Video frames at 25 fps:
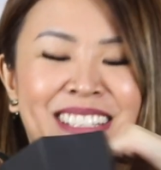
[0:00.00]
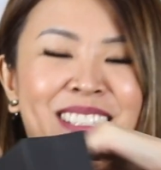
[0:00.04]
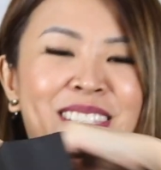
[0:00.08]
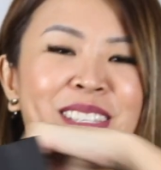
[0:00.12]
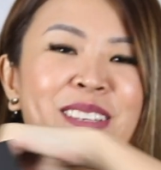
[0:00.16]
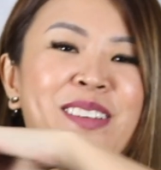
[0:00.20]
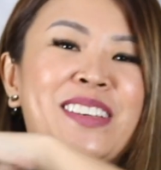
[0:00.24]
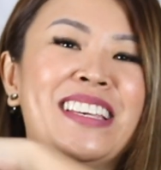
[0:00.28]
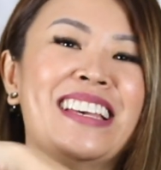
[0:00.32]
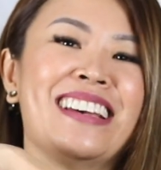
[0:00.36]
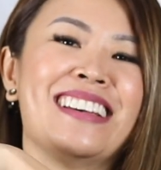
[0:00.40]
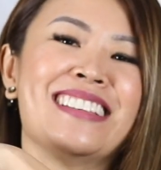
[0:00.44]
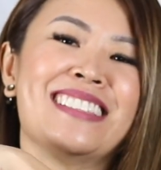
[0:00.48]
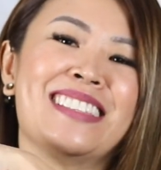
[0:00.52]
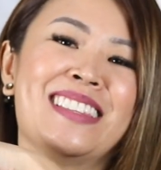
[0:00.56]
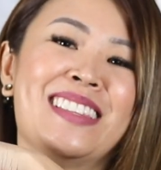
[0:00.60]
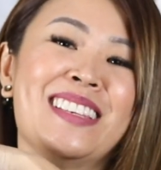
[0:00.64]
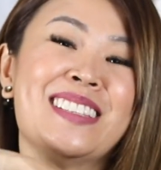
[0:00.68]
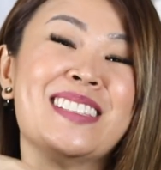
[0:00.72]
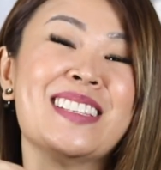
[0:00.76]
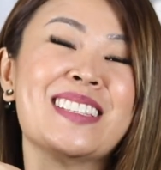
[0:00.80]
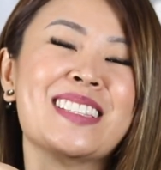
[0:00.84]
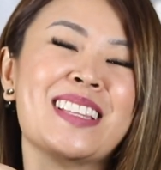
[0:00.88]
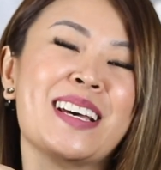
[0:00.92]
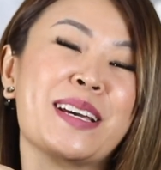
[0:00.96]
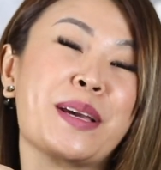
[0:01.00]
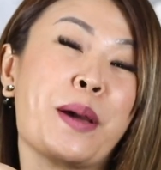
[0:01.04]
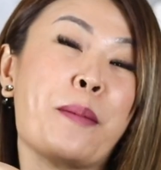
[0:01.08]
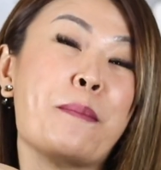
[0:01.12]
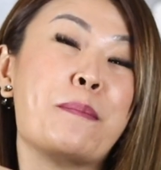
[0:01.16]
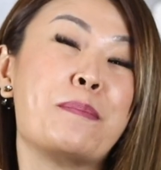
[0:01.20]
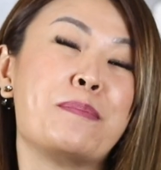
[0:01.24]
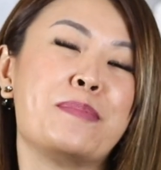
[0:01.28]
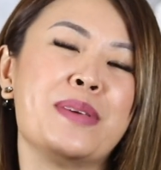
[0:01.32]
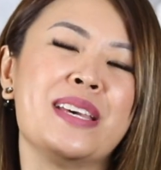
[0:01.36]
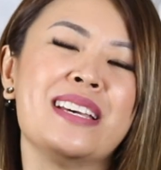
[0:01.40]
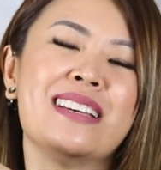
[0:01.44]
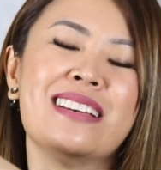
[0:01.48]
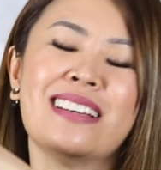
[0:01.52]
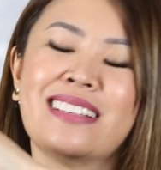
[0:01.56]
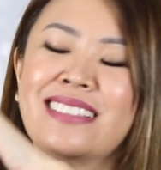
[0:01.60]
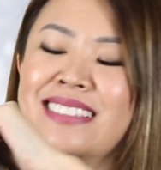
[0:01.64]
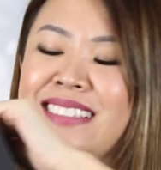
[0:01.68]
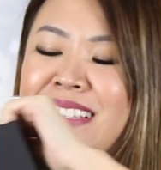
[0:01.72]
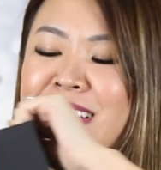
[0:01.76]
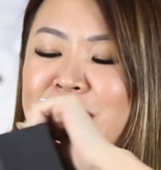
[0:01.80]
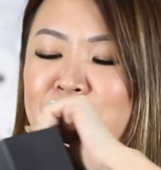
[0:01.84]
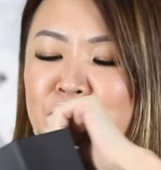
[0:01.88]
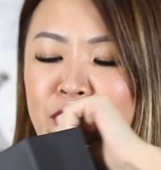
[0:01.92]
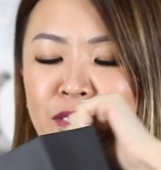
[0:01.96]
So yes, this is like a big
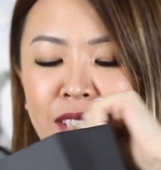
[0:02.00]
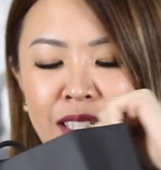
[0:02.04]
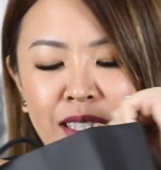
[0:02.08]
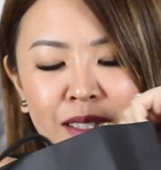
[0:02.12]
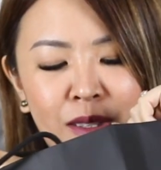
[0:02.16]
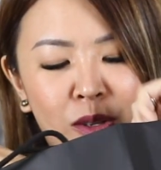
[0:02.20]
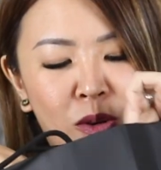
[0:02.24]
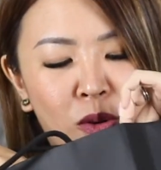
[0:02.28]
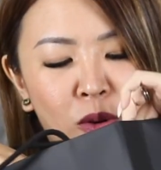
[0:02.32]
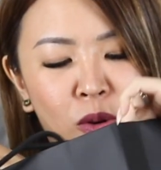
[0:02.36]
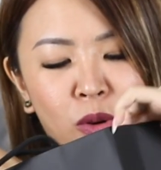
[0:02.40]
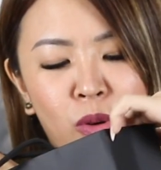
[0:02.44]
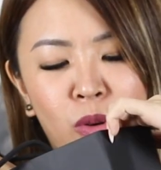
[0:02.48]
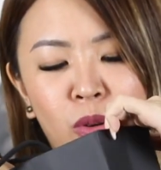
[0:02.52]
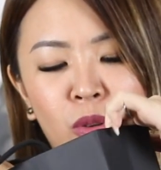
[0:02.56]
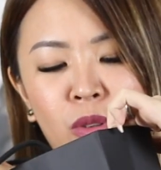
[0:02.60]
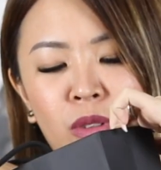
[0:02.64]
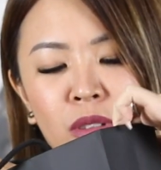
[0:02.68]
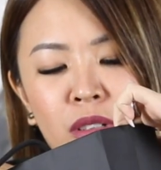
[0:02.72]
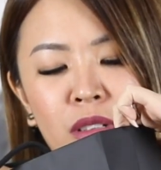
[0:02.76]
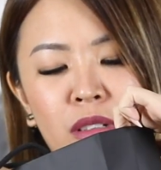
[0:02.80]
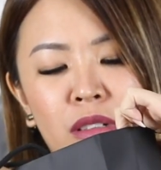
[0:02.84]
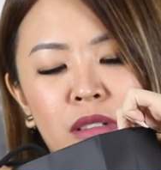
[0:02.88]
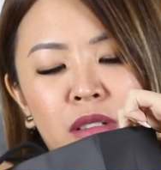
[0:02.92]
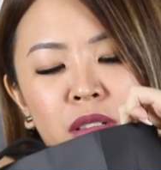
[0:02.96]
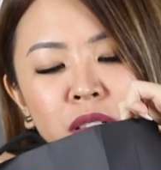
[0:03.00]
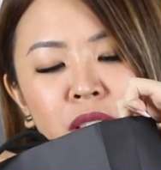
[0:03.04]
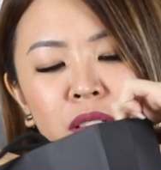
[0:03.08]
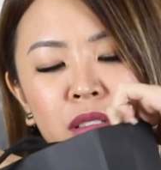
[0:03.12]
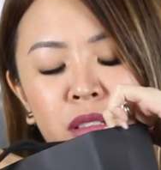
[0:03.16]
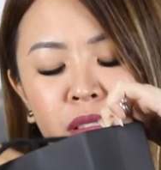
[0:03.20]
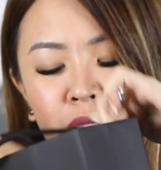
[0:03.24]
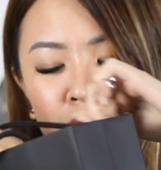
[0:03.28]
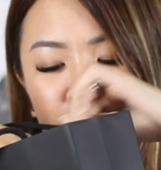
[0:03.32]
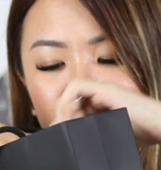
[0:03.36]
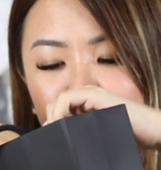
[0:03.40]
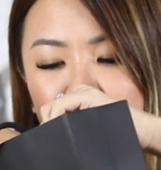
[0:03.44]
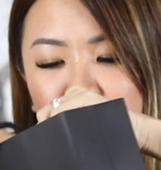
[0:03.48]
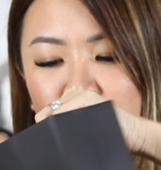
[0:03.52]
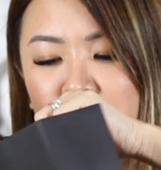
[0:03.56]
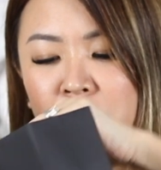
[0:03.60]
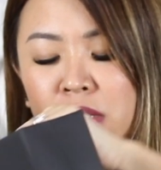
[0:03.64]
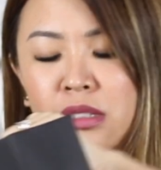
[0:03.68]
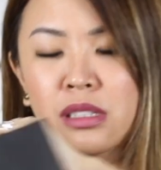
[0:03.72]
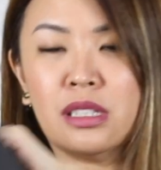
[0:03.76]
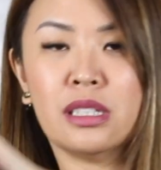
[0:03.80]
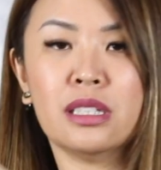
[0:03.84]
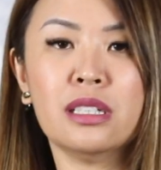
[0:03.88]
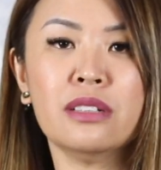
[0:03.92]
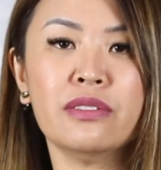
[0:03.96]
accessories haul.
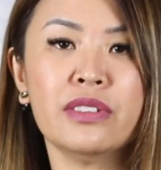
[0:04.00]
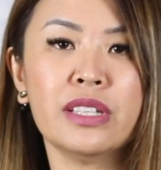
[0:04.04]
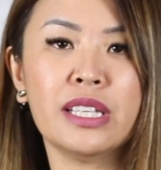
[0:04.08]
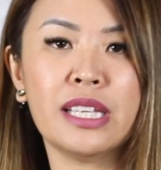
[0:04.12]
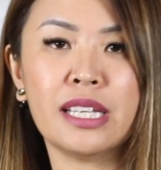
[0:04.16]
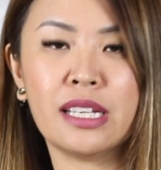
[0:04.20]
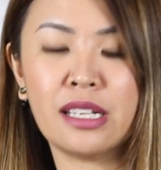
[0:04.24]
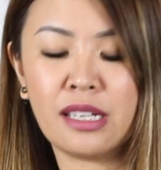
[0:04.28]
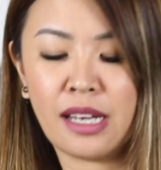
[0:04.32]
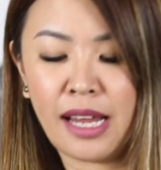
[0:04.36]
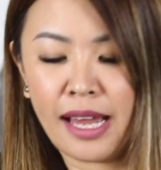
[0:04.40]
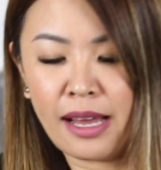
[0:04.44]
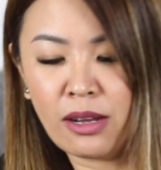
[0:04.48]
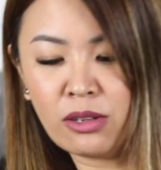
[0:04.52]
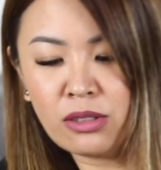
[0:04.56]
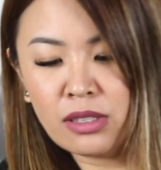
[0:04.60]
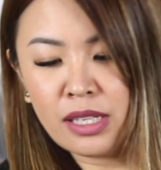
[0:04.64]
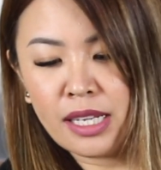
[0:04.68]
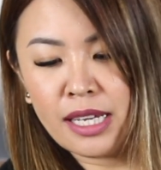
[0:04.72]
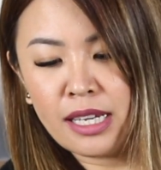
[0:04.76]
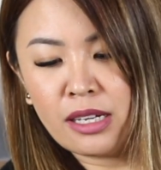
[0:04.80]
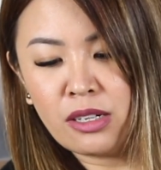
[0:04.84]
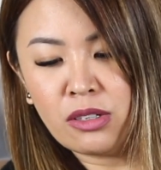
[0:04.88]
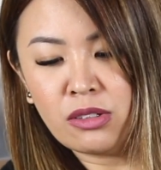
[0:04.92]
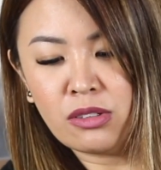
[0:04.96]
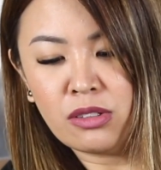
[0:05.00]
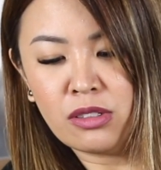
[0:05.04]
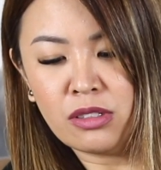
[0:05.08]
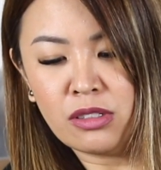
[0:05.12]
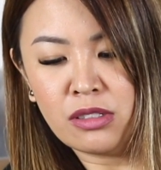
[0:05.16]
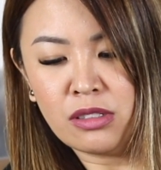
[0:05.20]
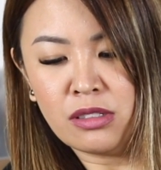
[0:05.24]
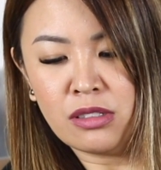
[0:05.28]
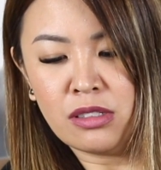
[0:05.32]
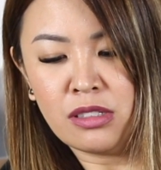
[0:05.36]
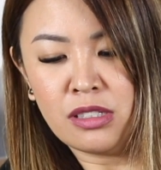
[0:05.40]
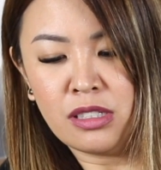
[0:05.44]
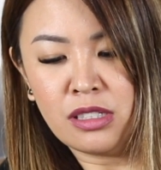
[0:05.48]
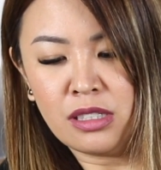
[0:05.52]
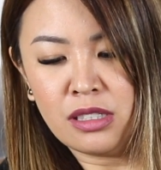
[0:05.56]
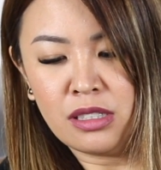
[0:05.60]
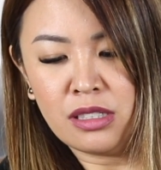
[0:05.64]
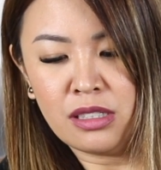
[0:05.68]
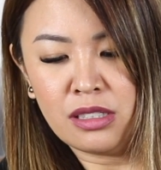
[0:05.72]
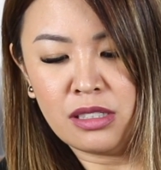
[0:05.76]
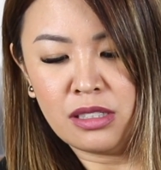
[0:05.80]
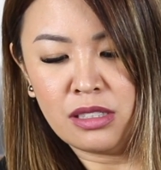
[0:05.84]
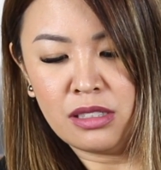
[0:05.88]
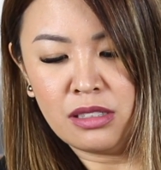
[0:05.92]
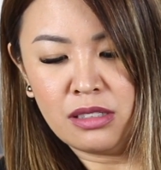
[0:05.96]
I'm gonna get it out now.
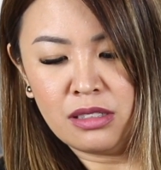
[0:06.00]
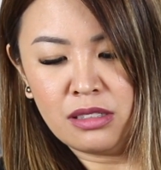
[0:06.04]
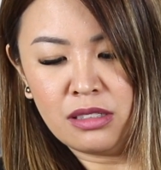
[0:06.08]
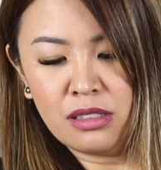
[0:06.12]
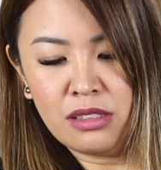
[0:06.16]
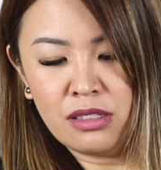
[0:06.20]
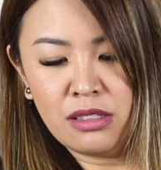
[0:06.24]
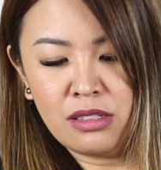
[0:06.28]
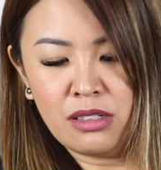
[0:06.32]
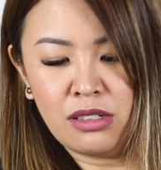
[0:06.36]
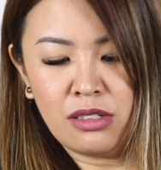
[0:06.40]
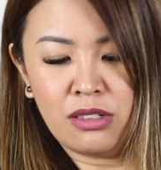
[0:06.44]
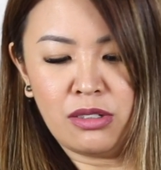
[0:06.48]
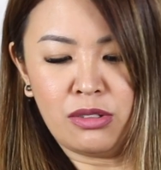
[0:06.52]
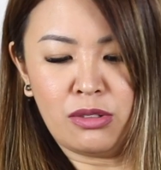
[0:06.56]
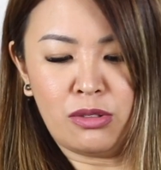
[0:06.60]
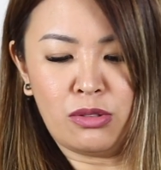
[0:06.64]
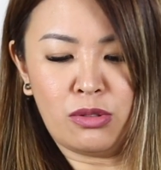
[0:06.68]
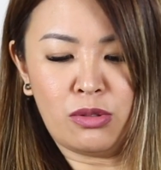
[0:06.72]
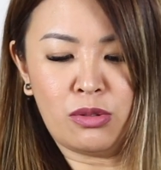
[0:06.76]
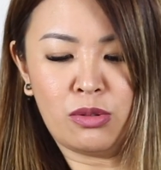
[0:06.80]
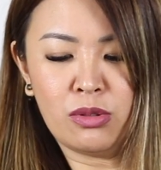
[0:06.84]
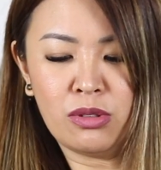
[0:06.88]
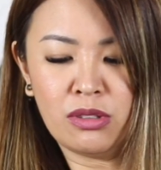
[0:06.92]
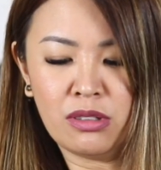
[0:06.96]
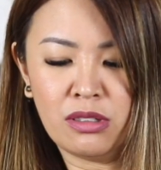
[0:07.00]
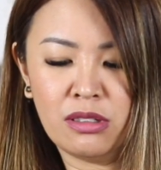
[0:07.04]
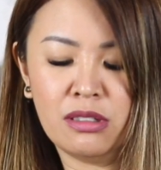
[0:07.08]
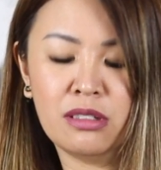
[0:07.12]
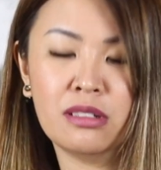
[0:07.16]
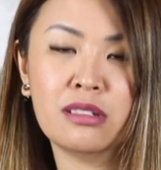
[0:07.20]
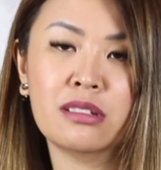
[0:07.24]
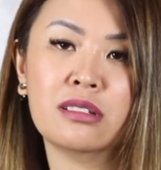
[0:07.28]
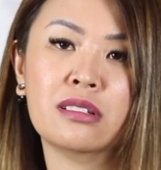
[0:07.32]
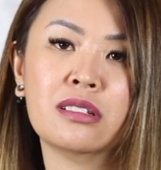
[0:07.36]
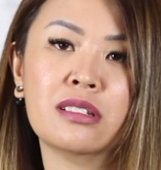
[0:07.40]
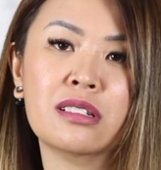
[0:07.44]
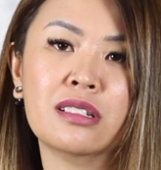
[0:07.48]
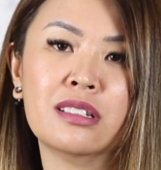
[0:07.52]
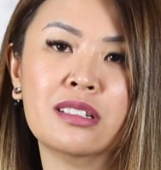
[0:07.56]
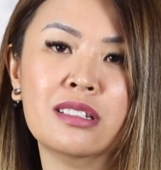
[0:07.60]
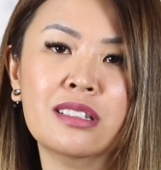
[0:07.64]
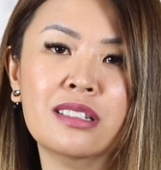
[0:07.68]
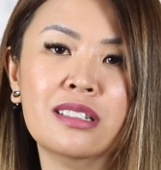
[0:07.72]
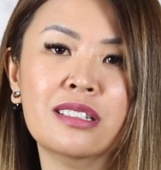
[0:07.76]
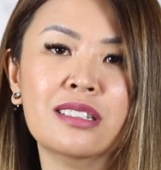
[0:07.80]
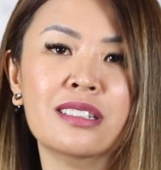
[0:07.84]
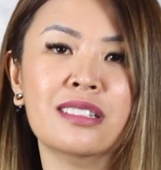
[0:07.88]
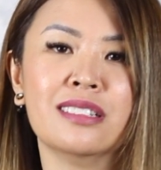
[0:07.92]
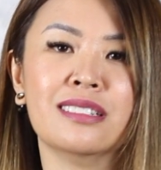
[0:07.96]
Uh-oh,
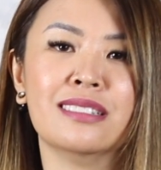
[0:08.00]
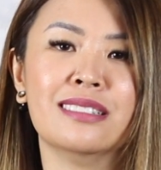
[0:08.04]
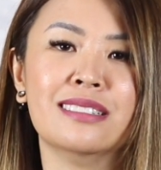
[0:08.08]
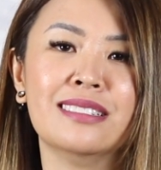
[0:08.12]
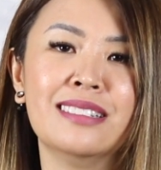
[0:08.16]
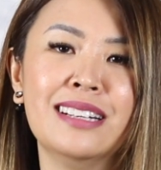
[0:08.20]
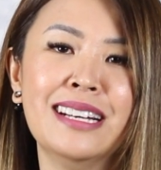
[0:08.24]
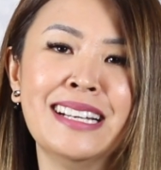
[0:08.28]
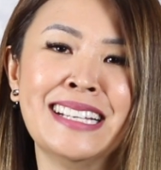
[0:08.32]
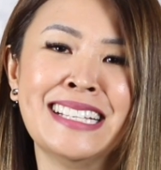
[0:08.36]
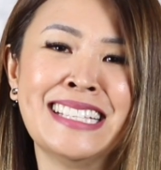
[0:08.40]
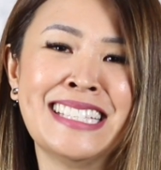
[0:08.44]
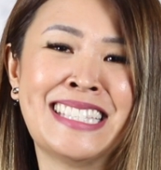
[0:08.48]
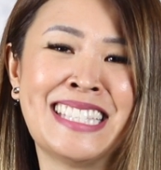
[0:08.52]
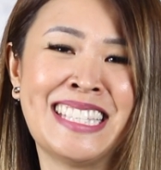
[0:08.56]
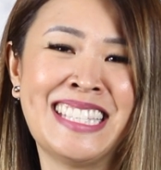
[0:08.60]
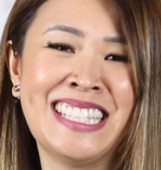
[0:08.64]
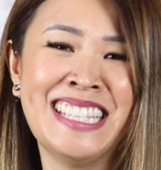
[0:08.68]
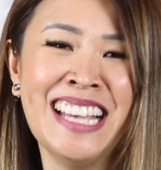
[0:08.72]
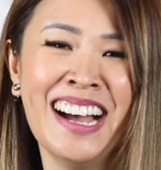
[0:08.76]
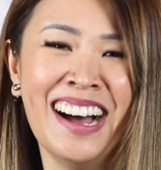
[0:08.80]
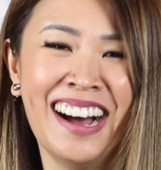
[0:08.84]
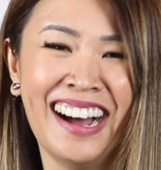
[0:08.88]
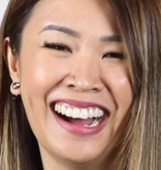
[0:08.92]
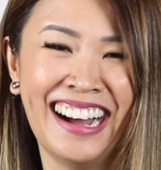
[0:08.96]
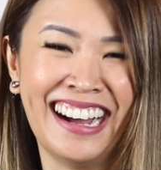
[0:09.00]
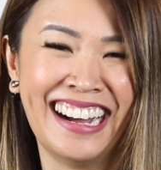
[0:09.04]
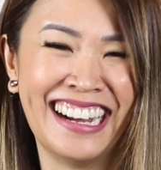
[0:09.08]
I'm stuck.